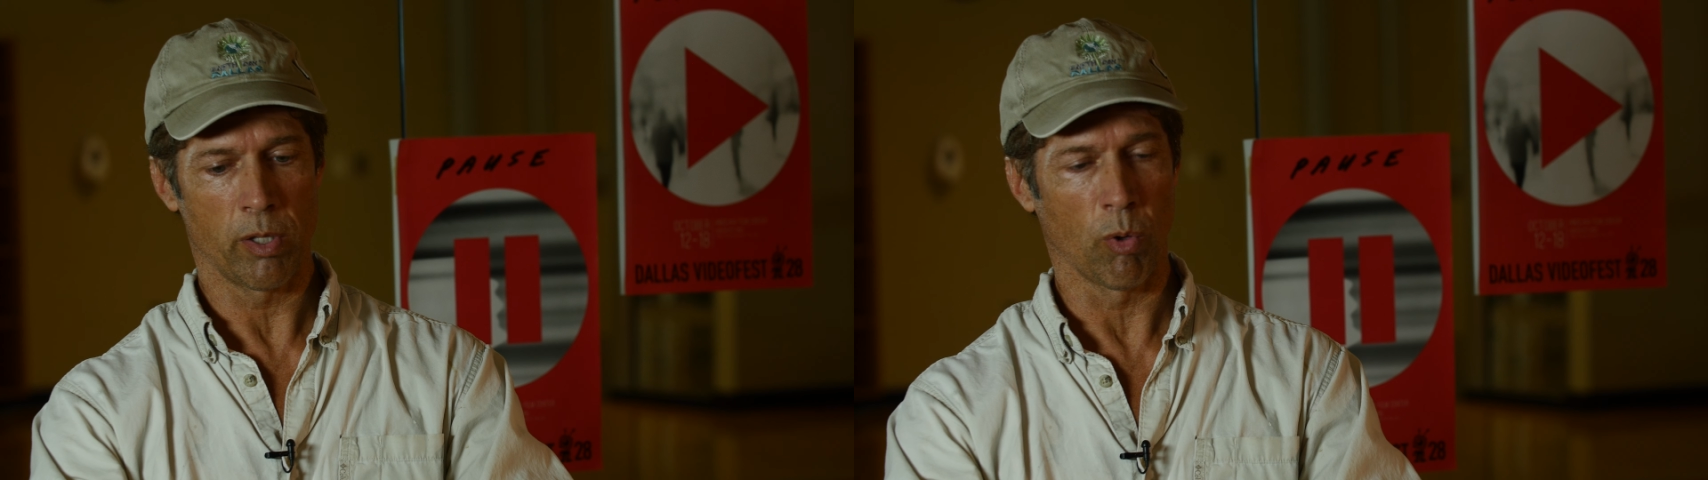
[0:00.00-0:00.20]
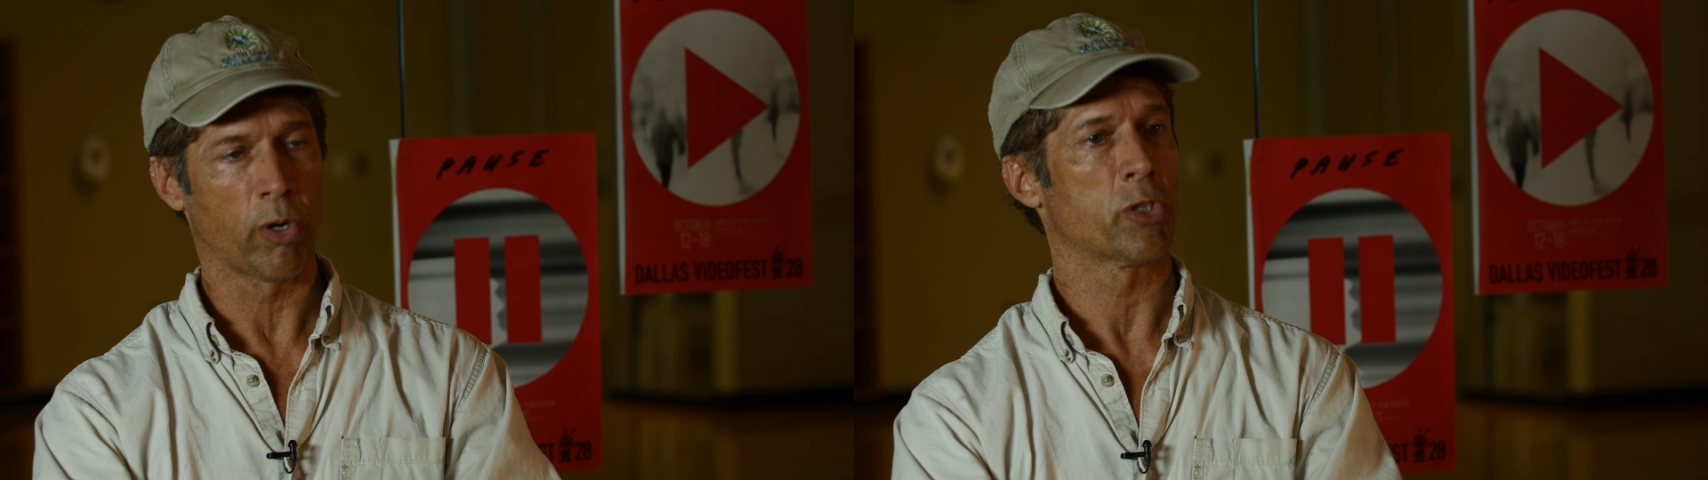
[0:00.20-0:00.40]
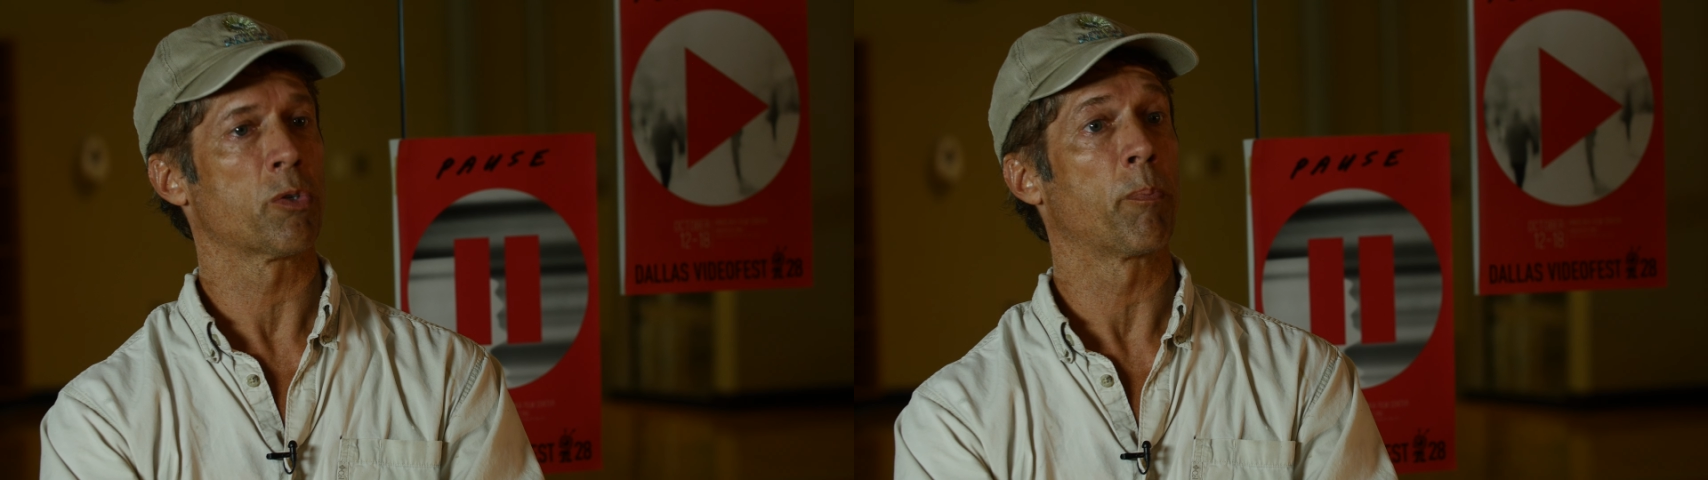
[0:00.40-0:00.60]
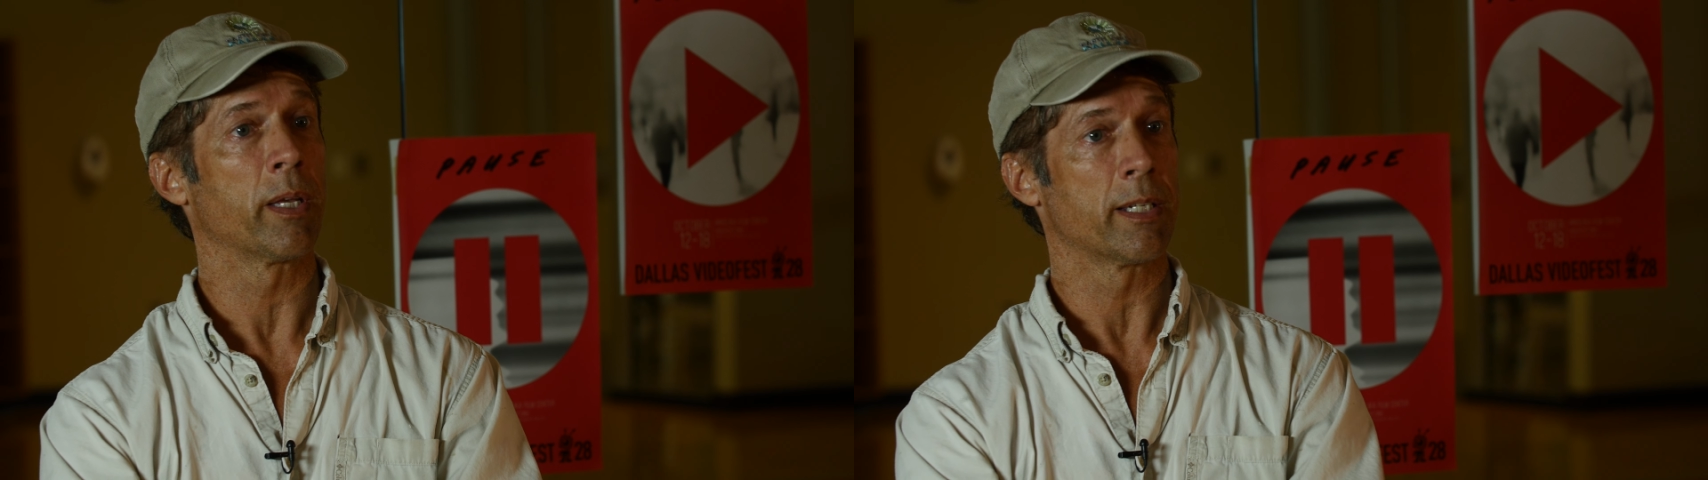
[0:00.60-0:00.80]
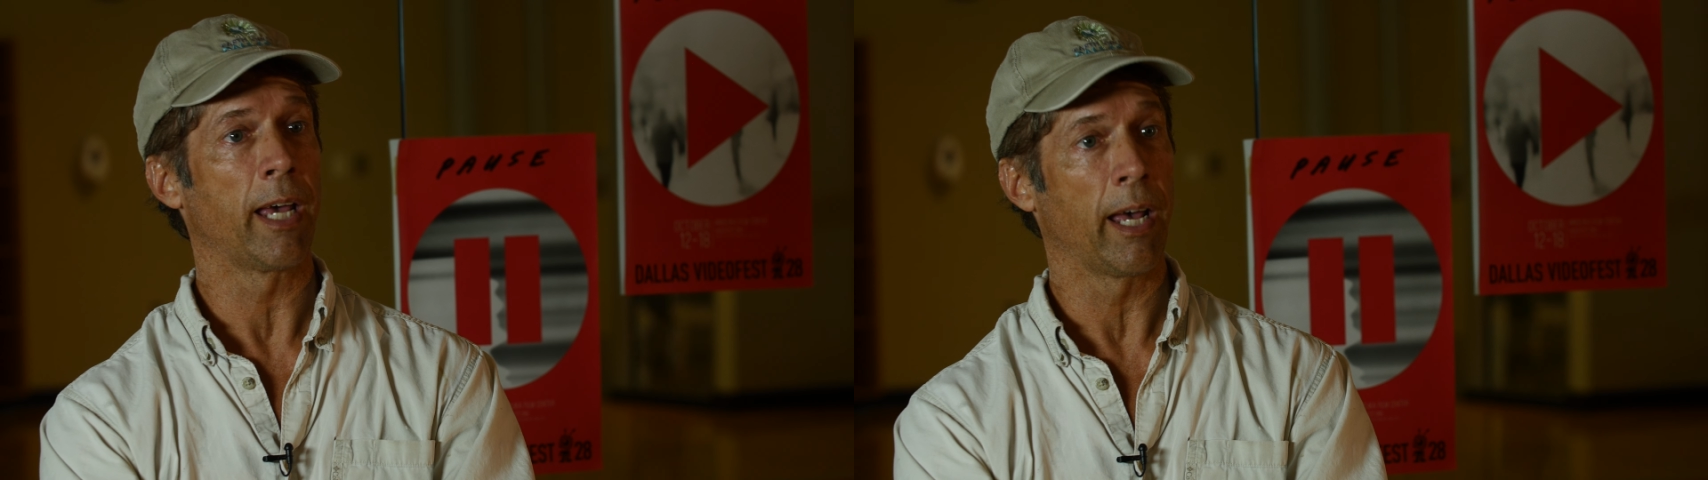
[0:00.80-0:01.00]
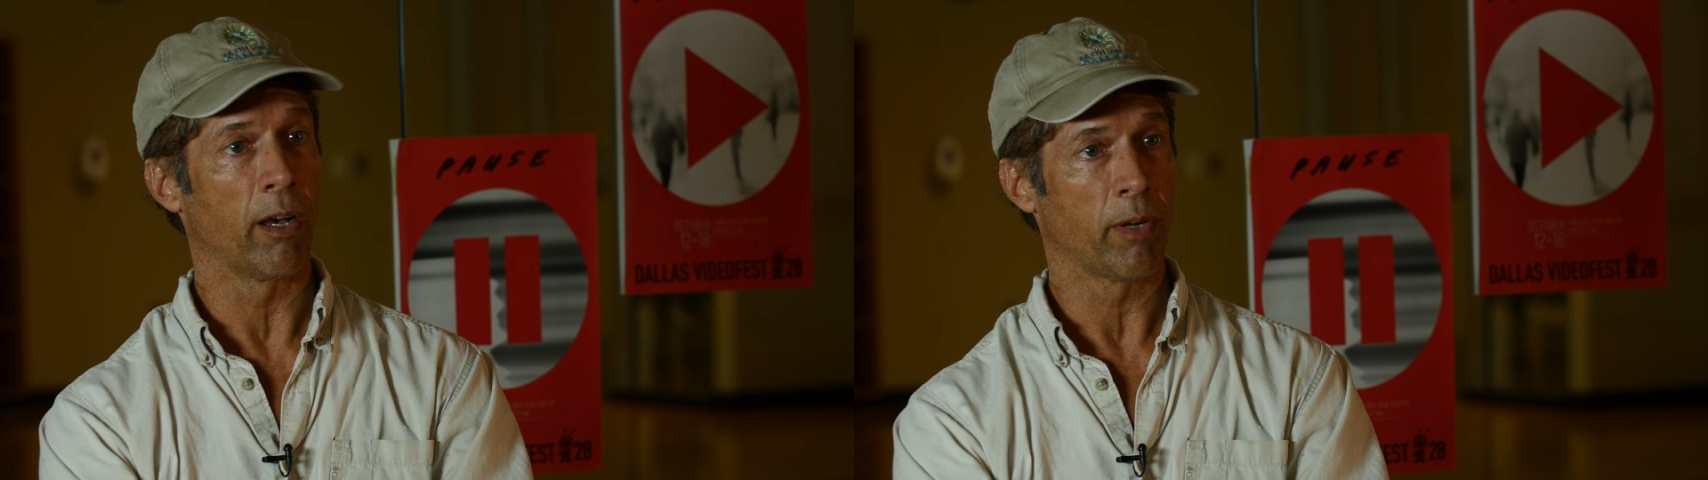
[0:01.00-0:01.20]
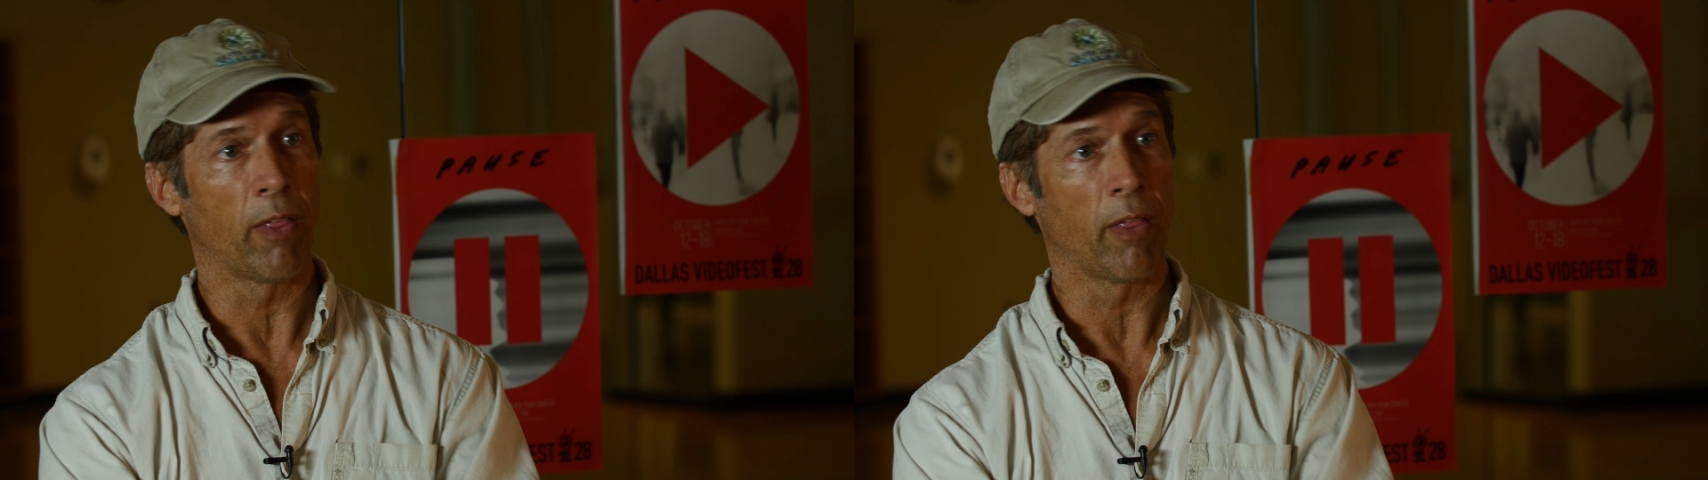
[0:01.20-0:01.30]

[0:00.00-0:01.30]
the orchestra pit down,